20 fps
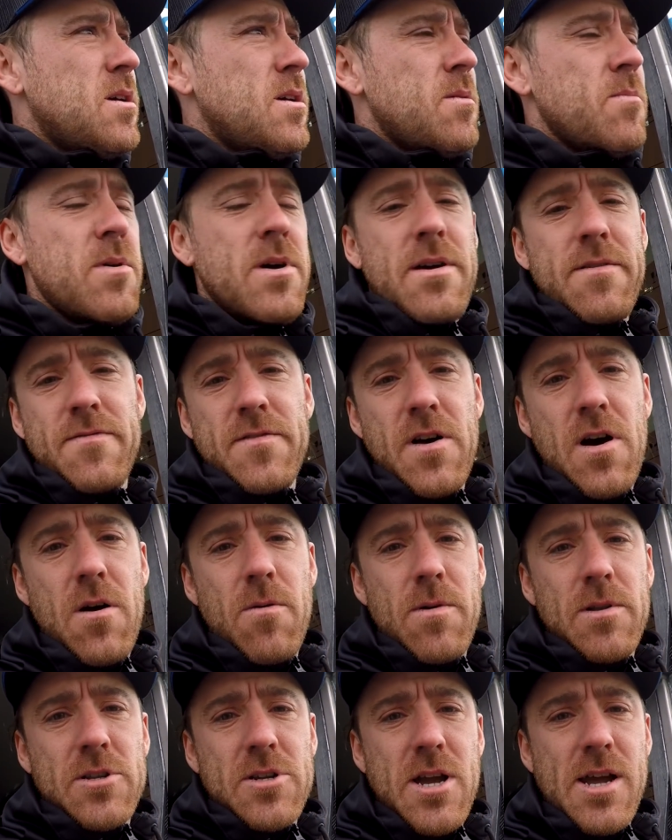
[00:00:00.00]
But if not,
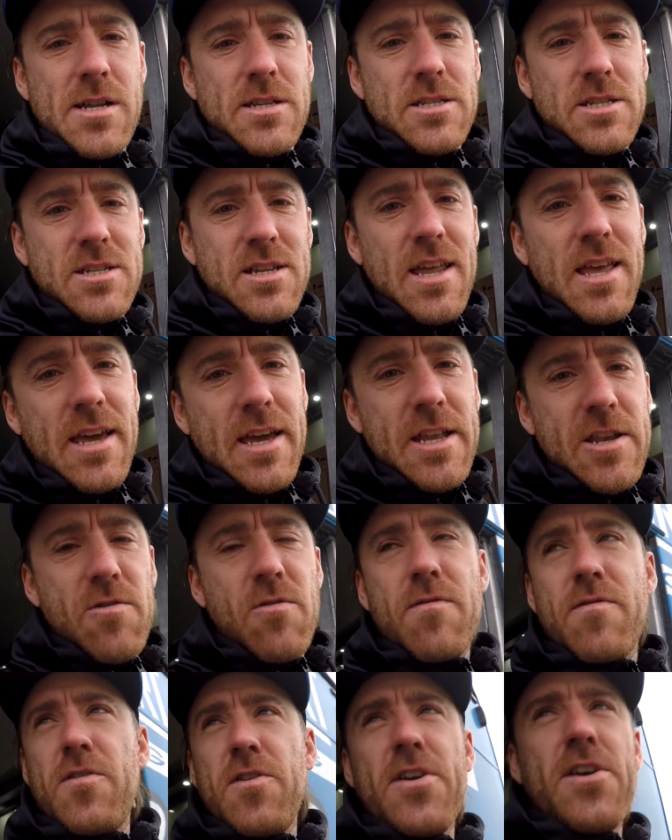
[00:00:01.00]
we'll try and sneak into a
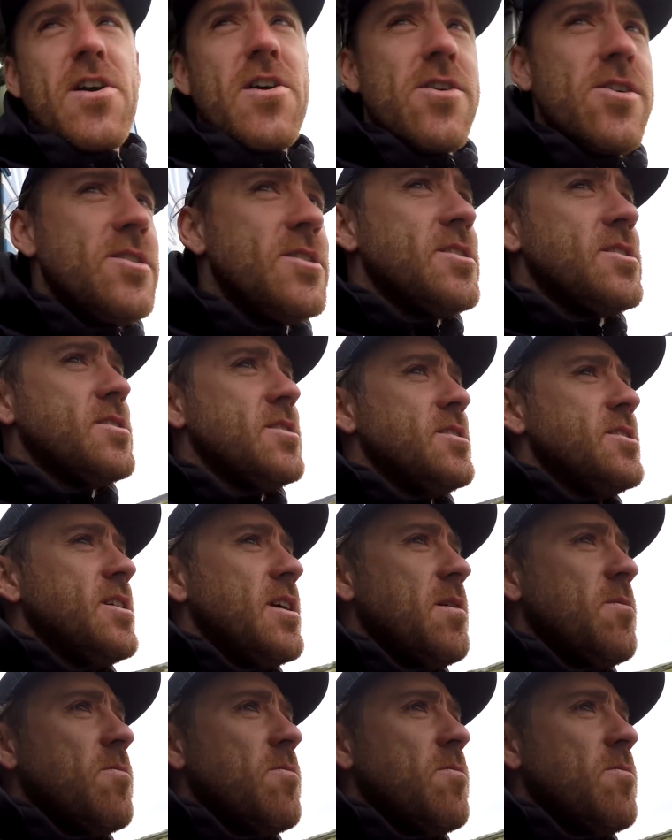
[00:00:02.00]
few garages and see